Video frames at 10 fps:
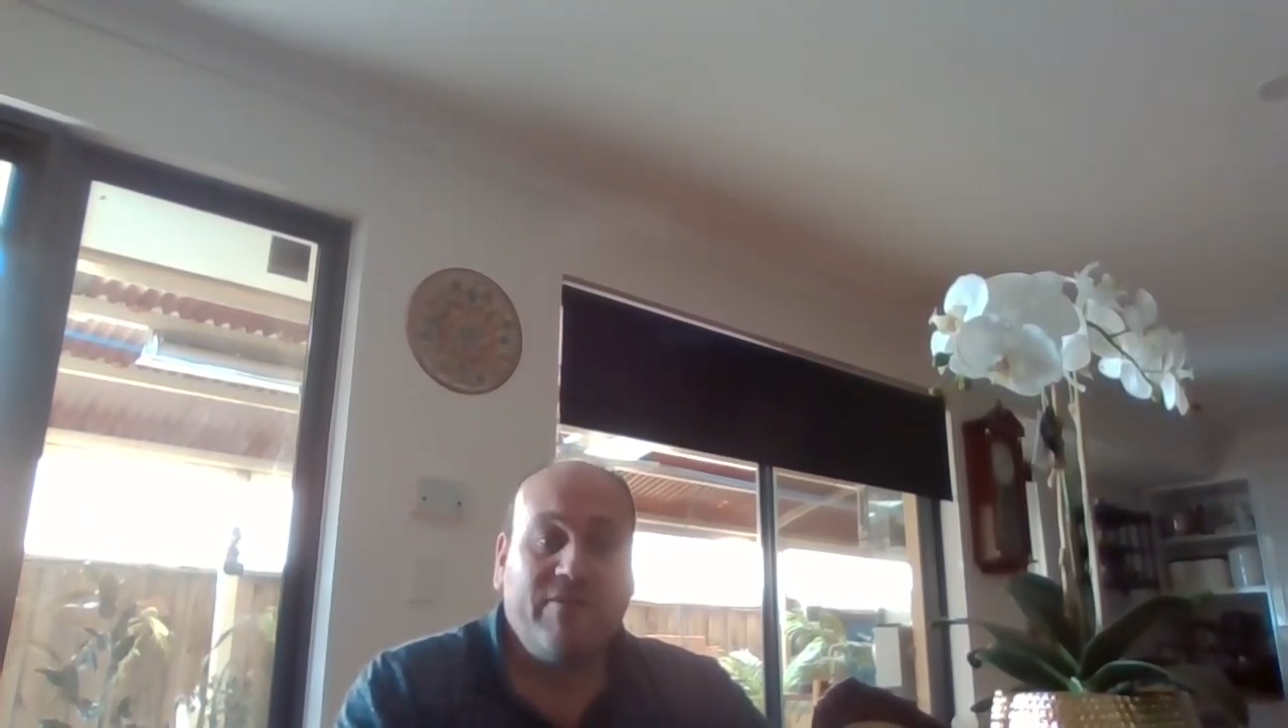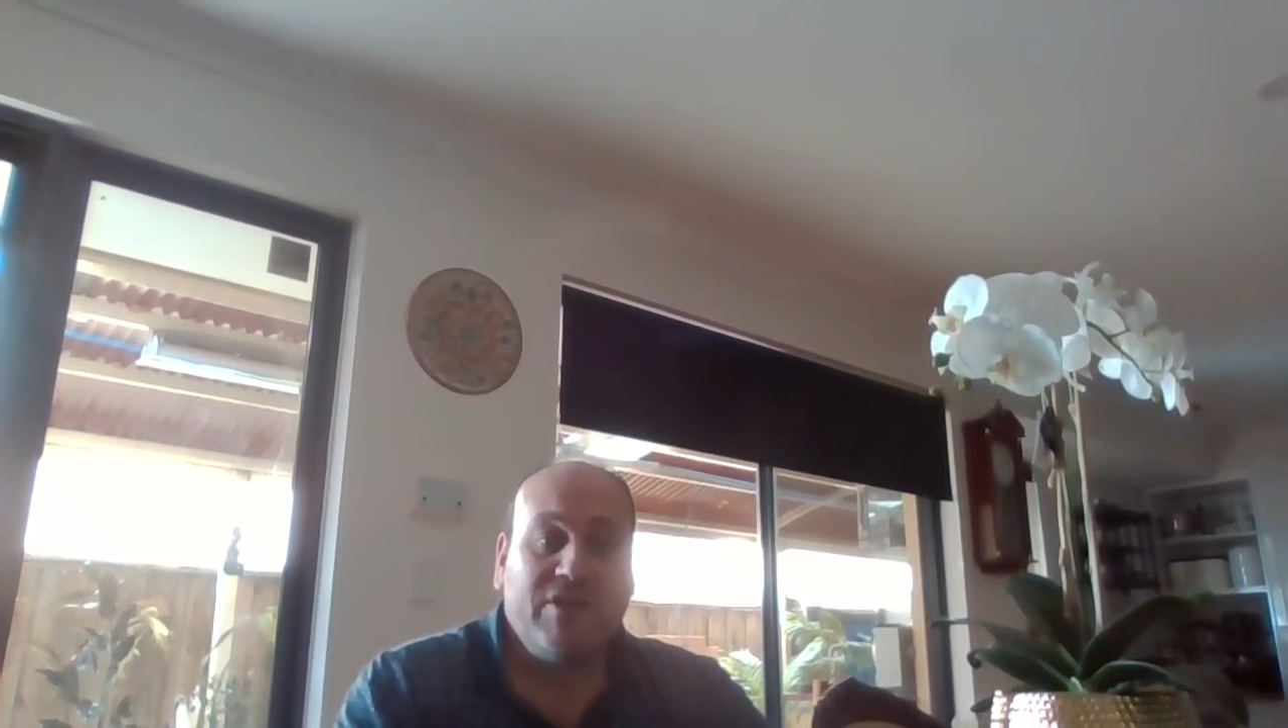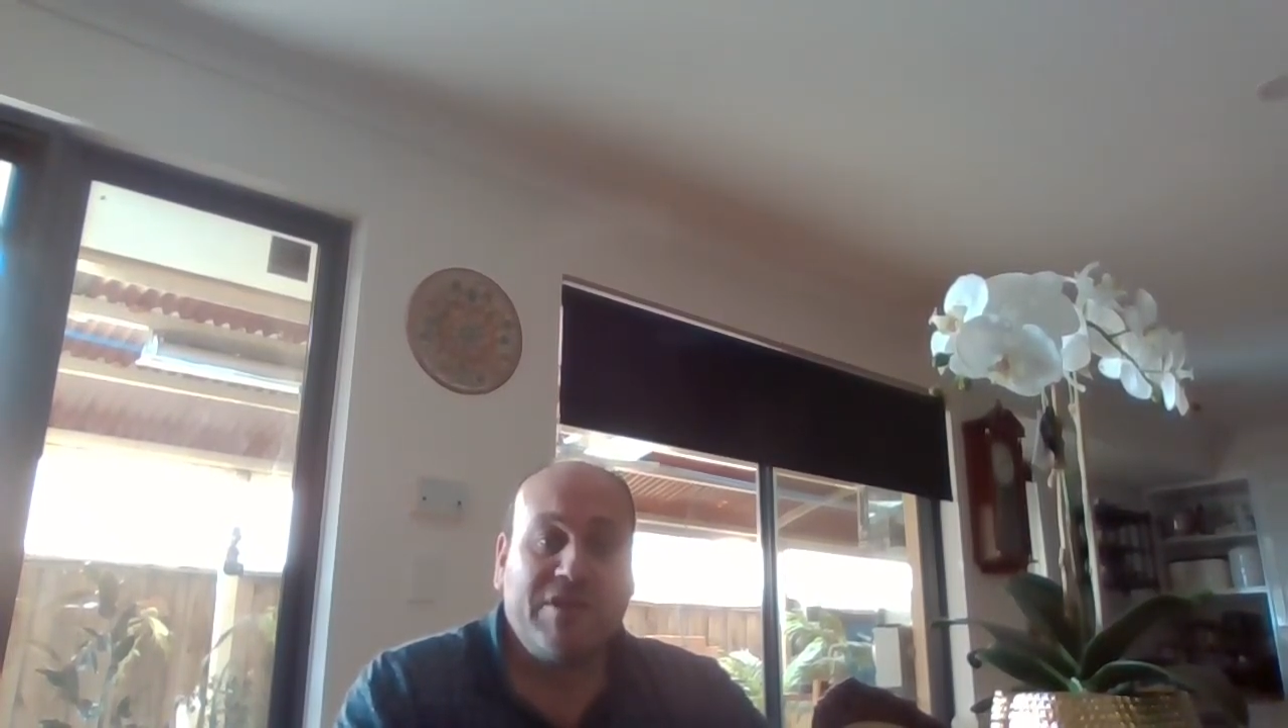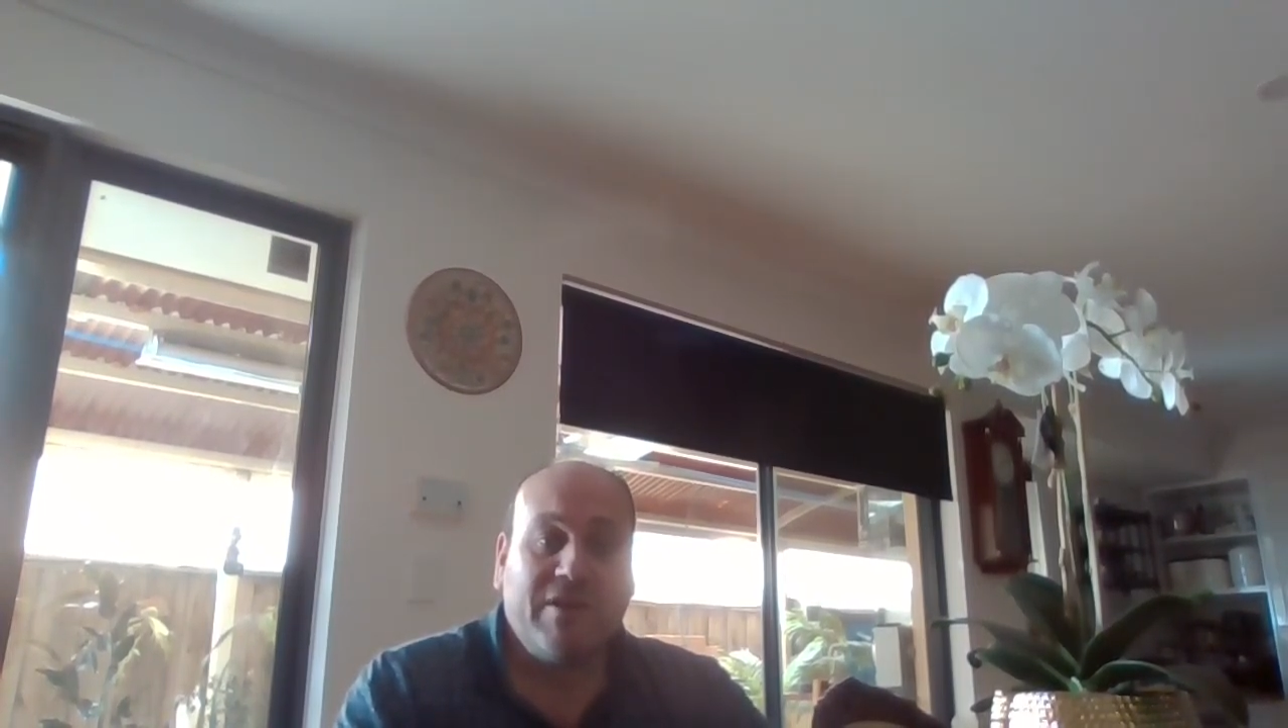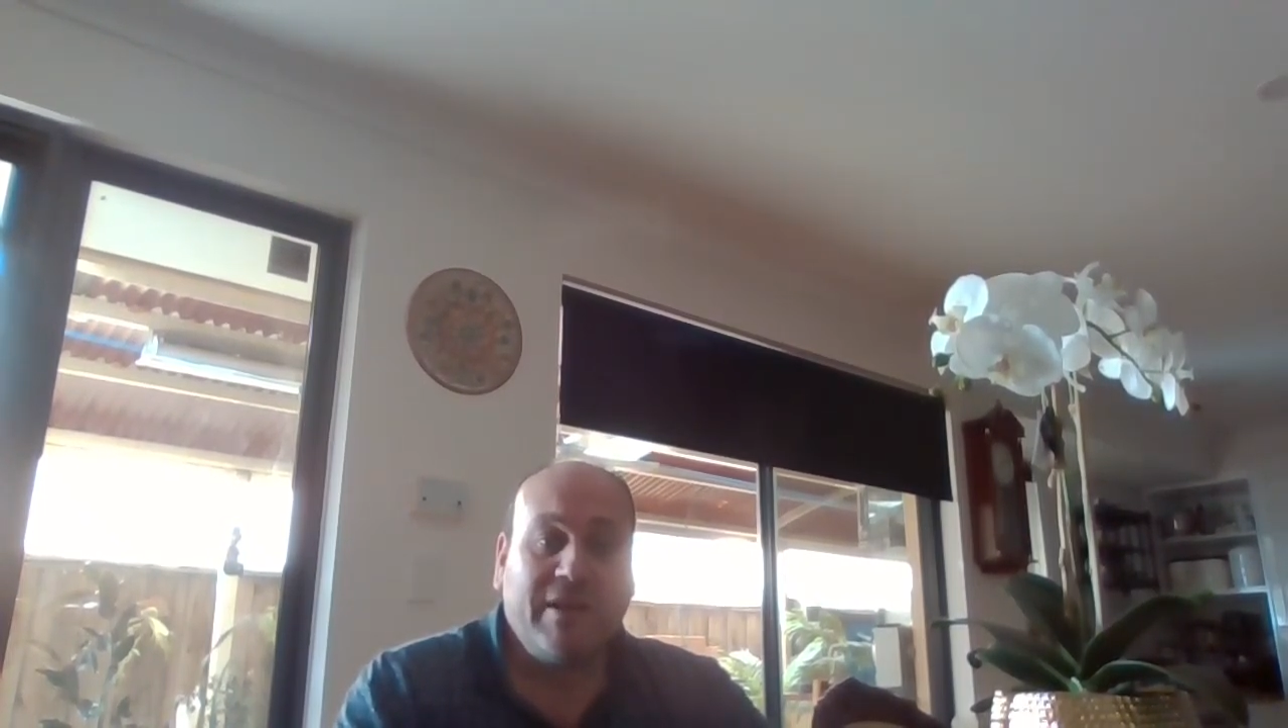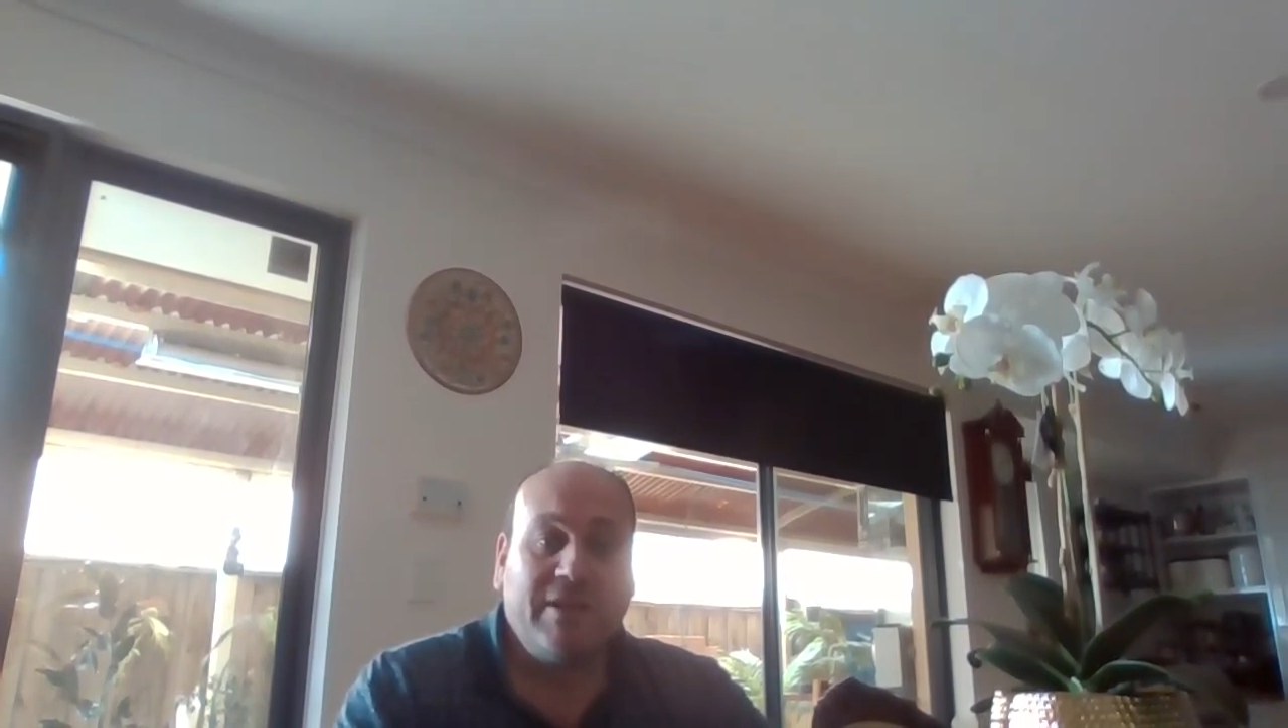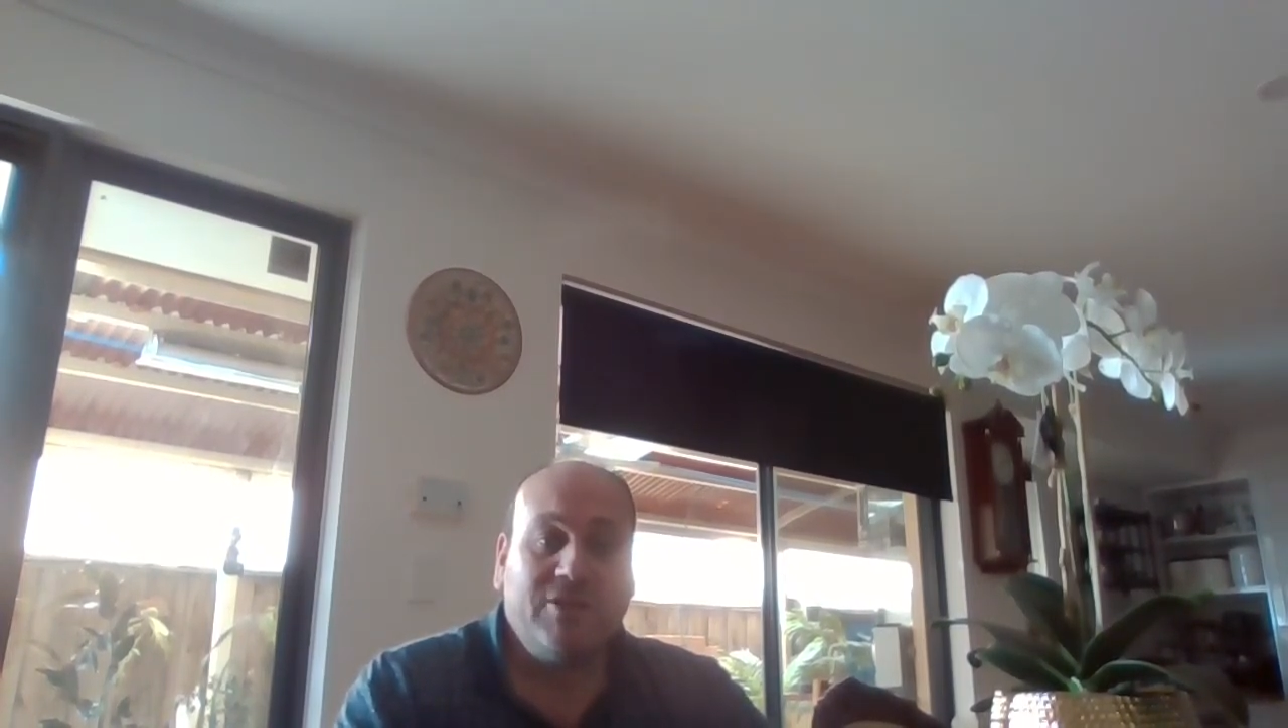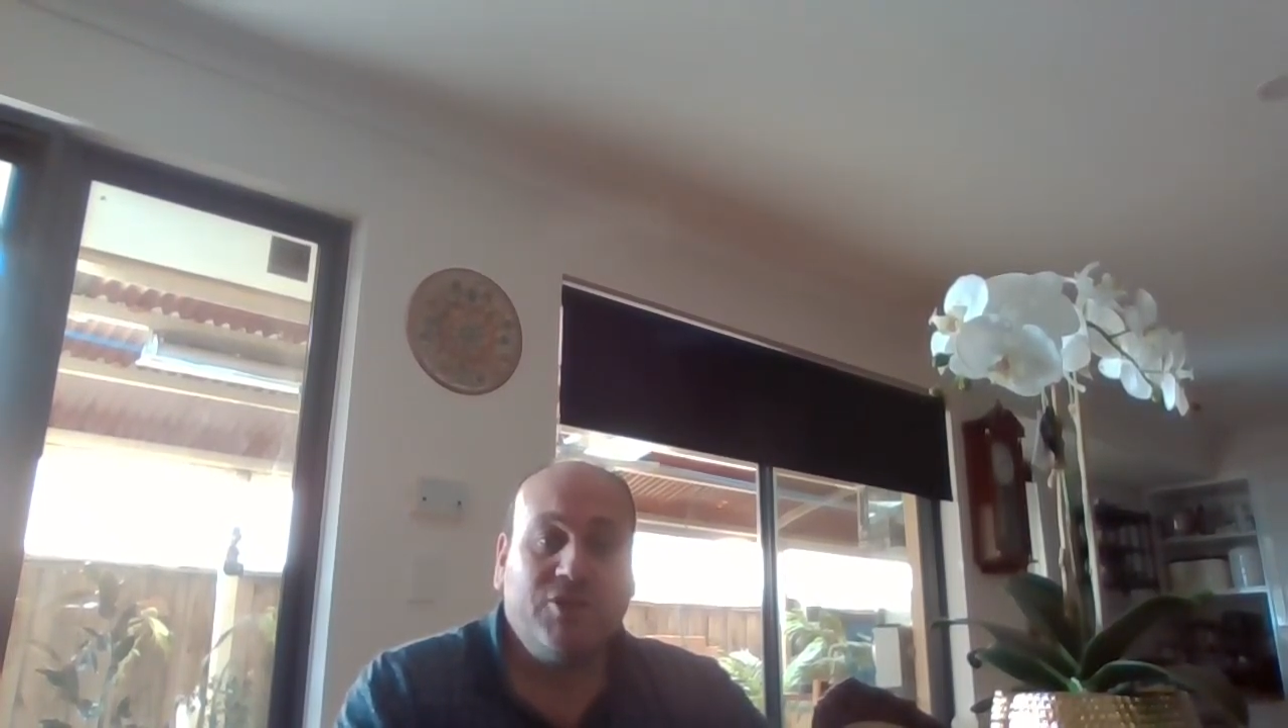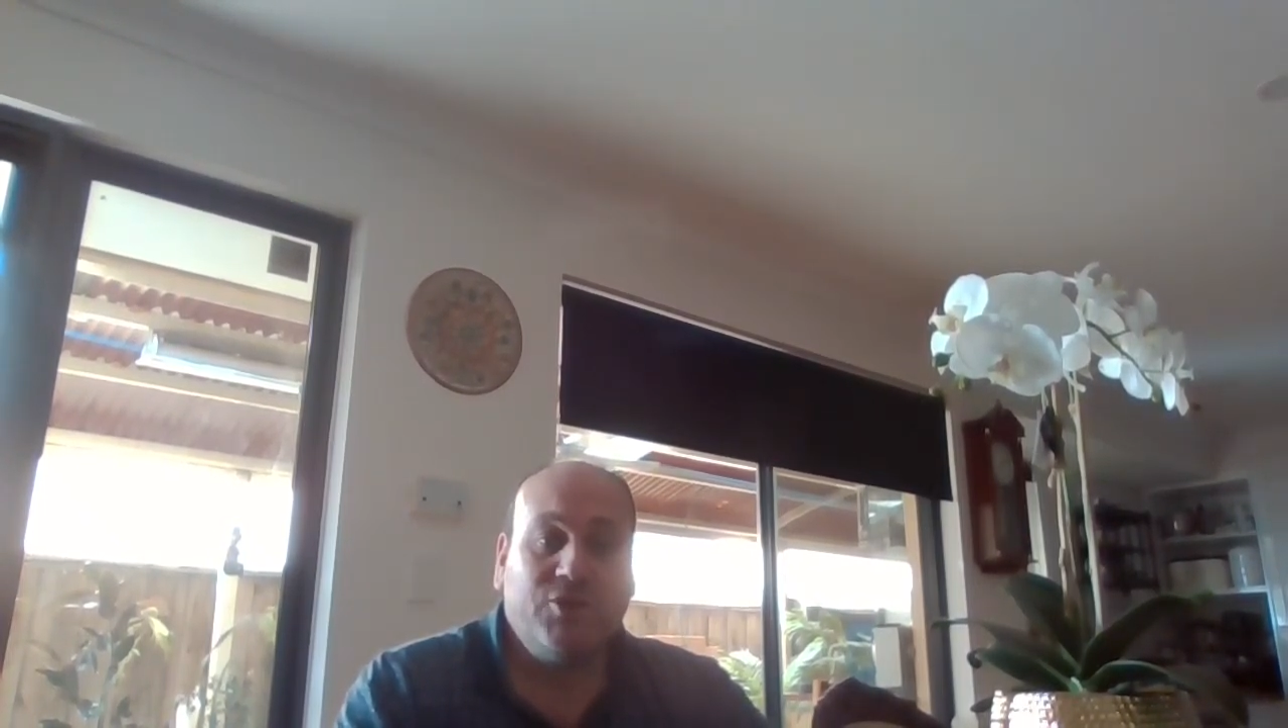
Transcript: decided